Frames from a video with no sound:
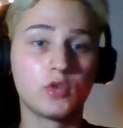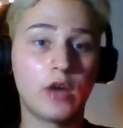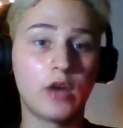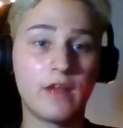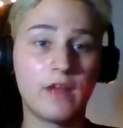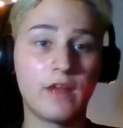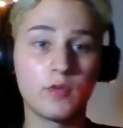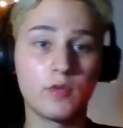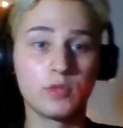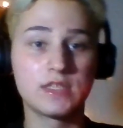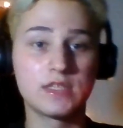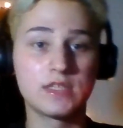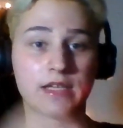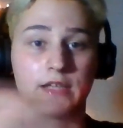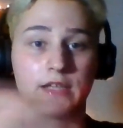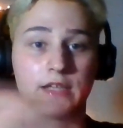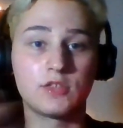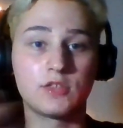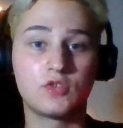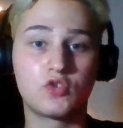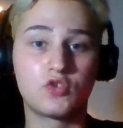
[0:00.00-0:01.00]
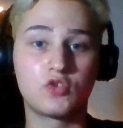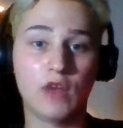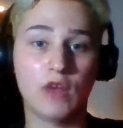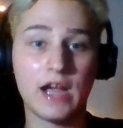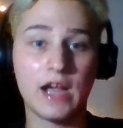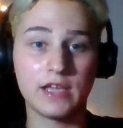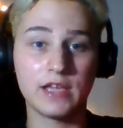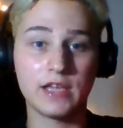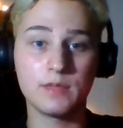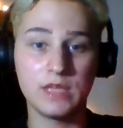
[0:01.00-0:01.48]
Everyone's like
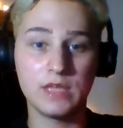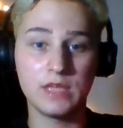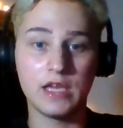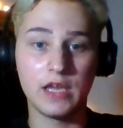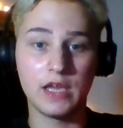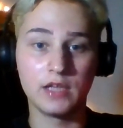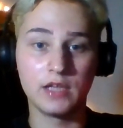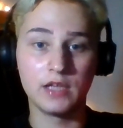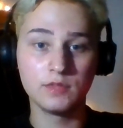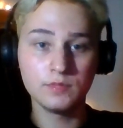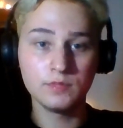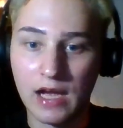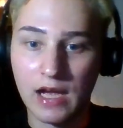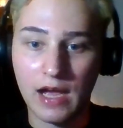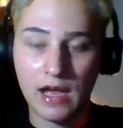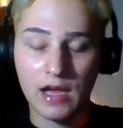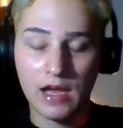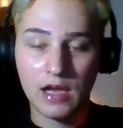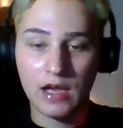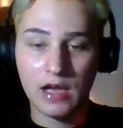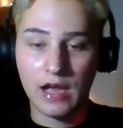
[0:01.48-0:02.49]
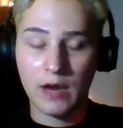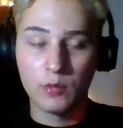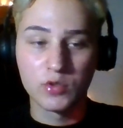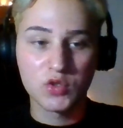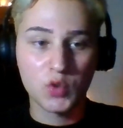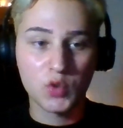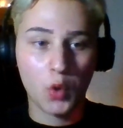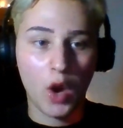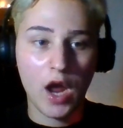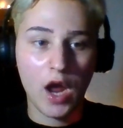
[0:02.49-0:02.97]
dragging me in. I was
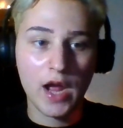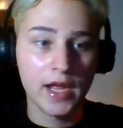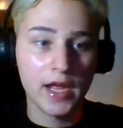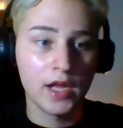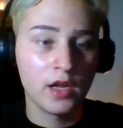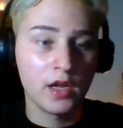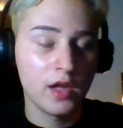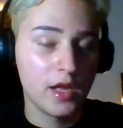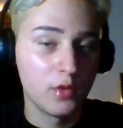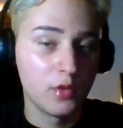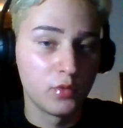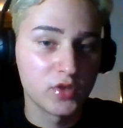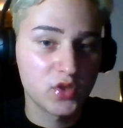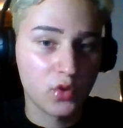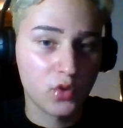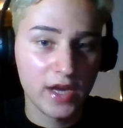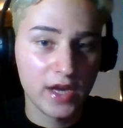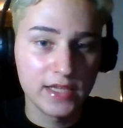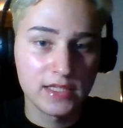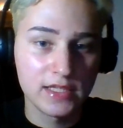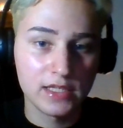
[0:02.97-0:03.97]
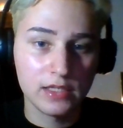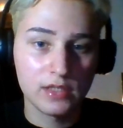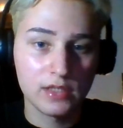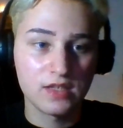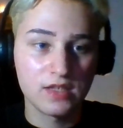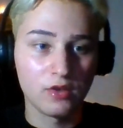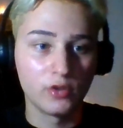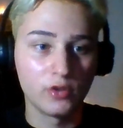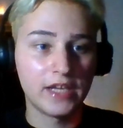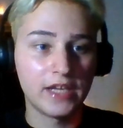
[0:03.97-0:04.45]
crying. It was crazy.
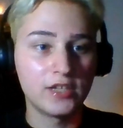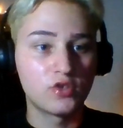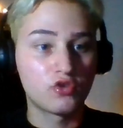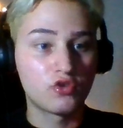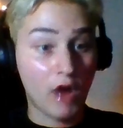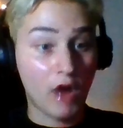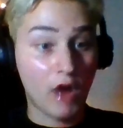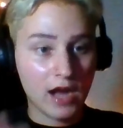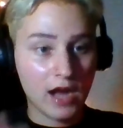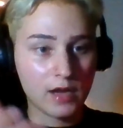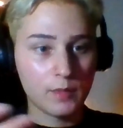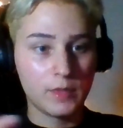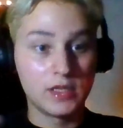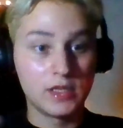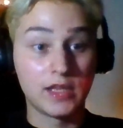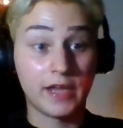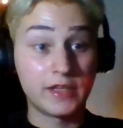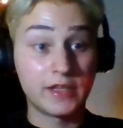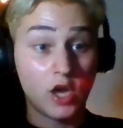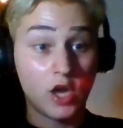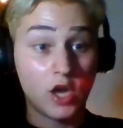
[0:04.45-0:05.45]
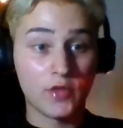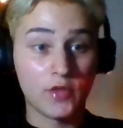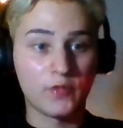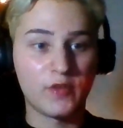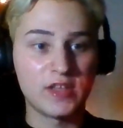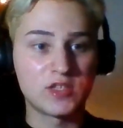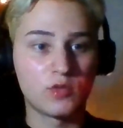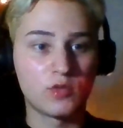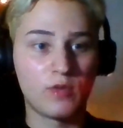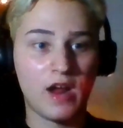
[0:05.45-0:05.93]
So they drag like the other
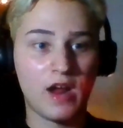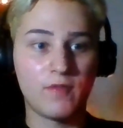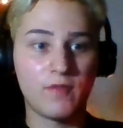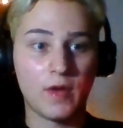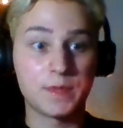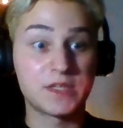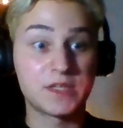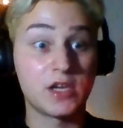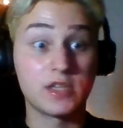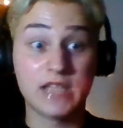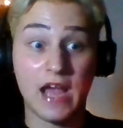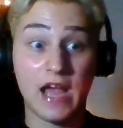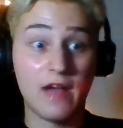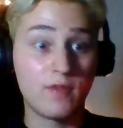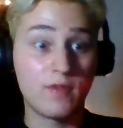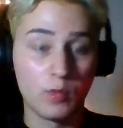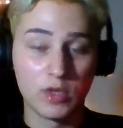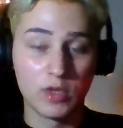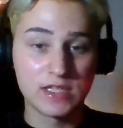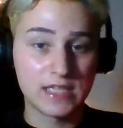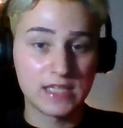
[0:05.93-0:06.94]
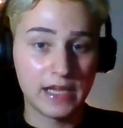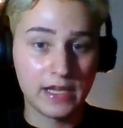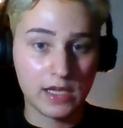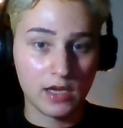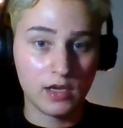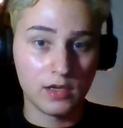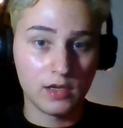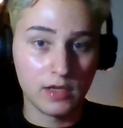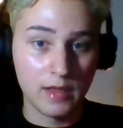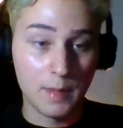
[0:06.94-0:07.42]
friends arrive upstairs. Everyone's like
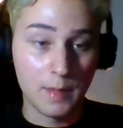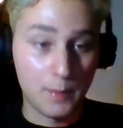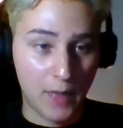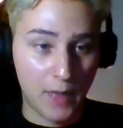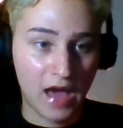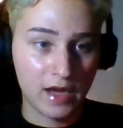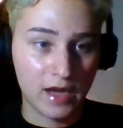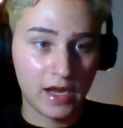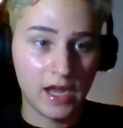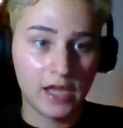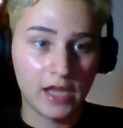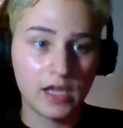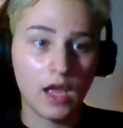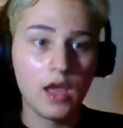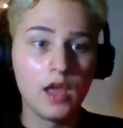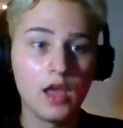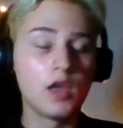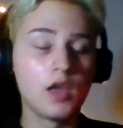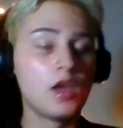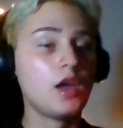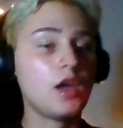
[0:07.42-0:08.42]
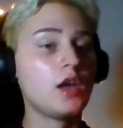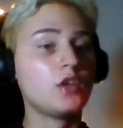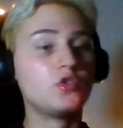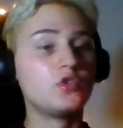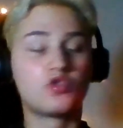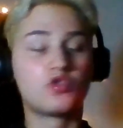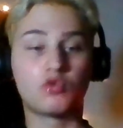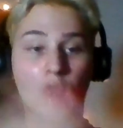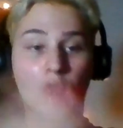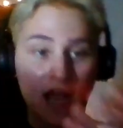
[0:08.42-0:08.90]
in panic.
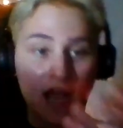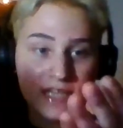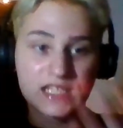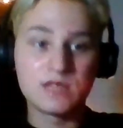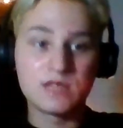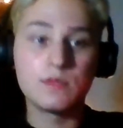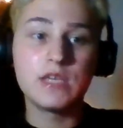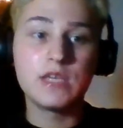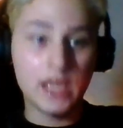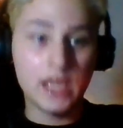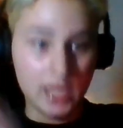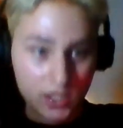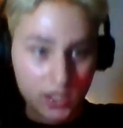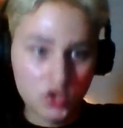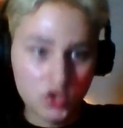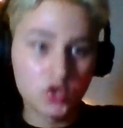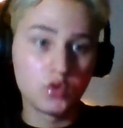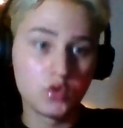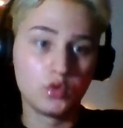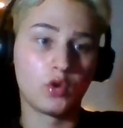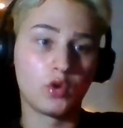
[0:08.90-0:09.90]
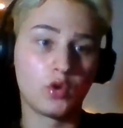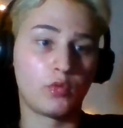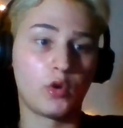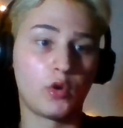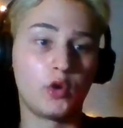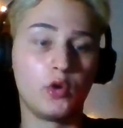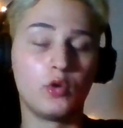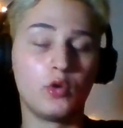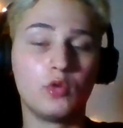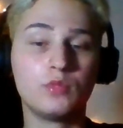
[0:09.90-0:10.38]
Drags me into the
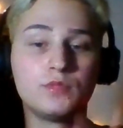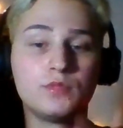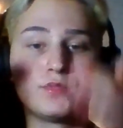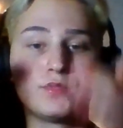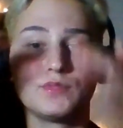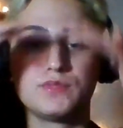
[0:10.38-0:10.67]
room.